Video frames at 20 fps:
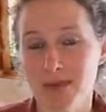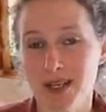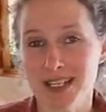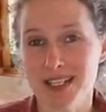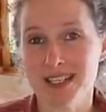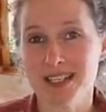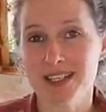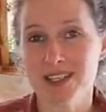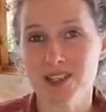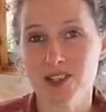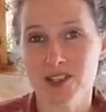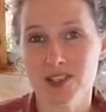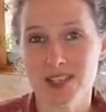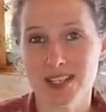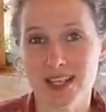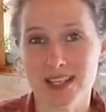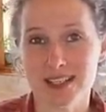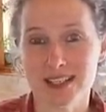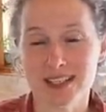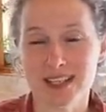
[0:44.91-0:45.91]
My sister
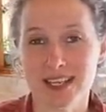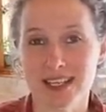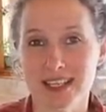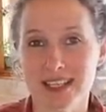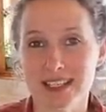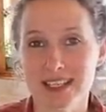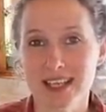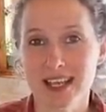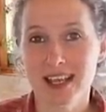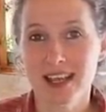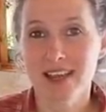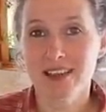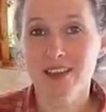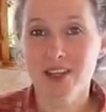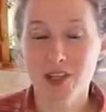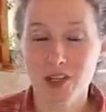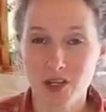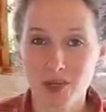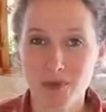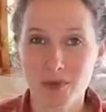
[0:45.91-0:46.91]
says that
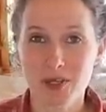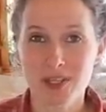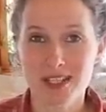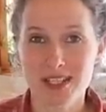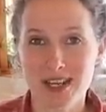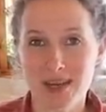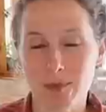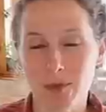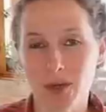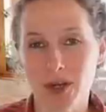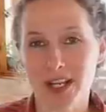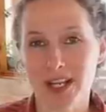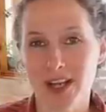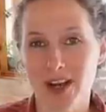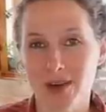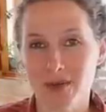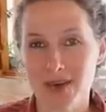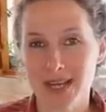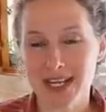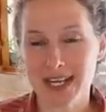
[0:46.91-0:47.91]
the cookbooks that I'm working
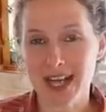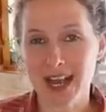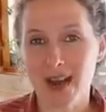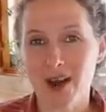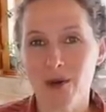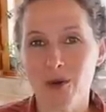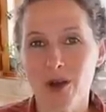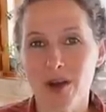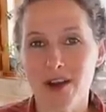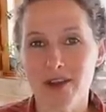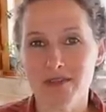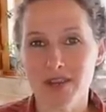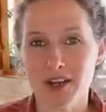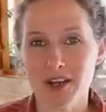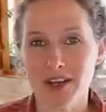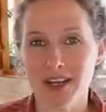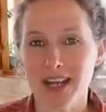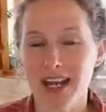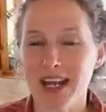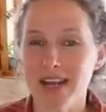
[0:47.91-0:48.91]
on right now are
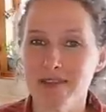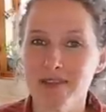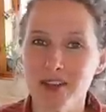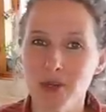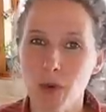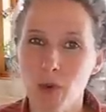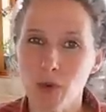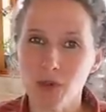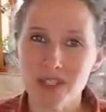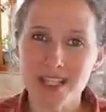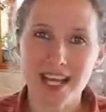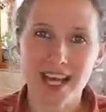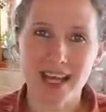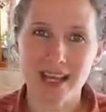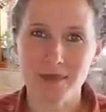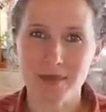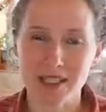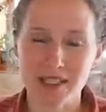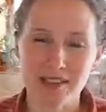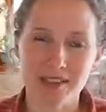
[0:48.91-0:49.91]
very kind of an old
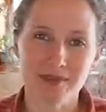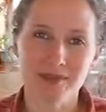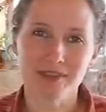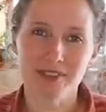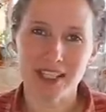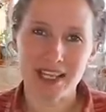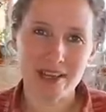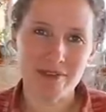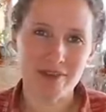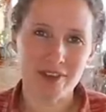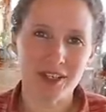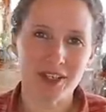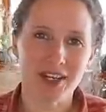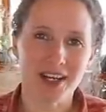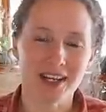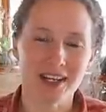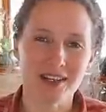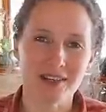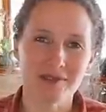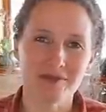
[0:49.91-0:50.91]
timey flavor
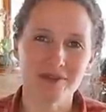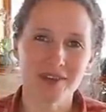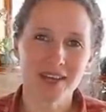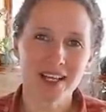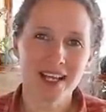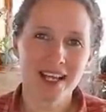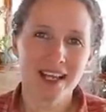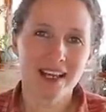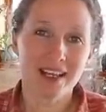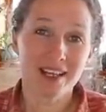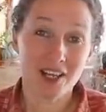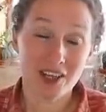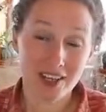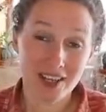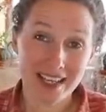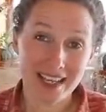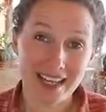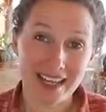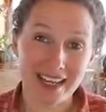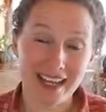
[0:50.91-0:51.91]
of
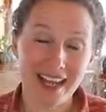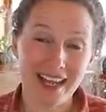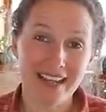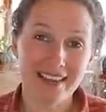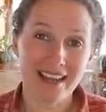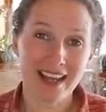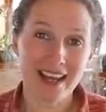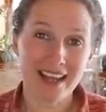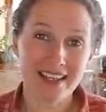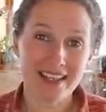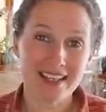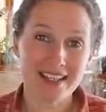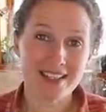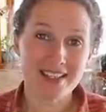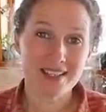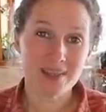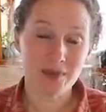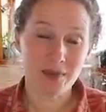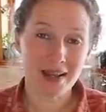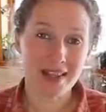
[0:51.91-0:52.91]
cooking, and that
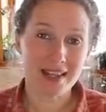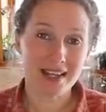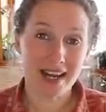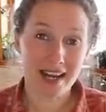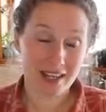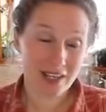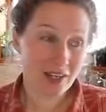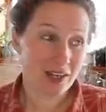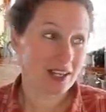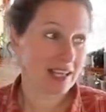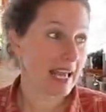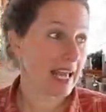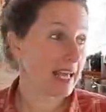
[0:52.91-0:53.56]
is the way that I cook.